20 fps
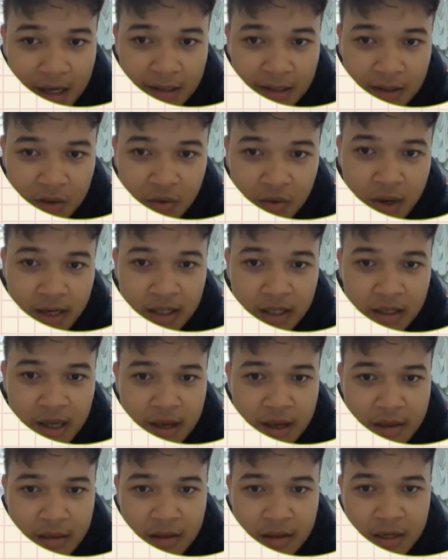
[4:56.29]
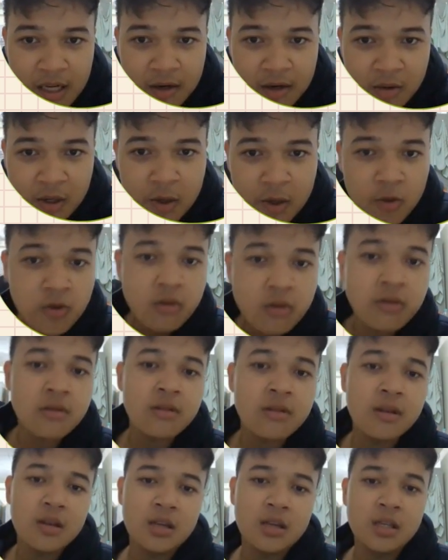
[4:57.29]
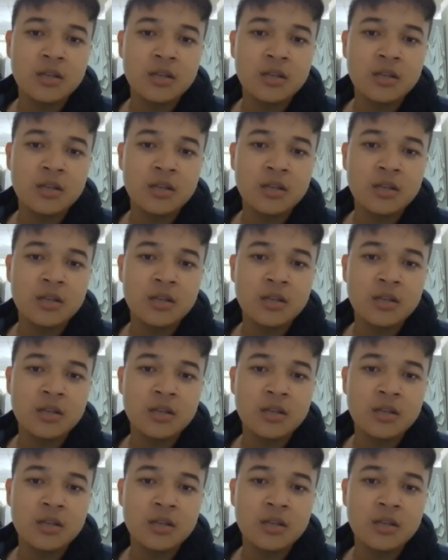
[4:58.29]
are two analyzed scenarios.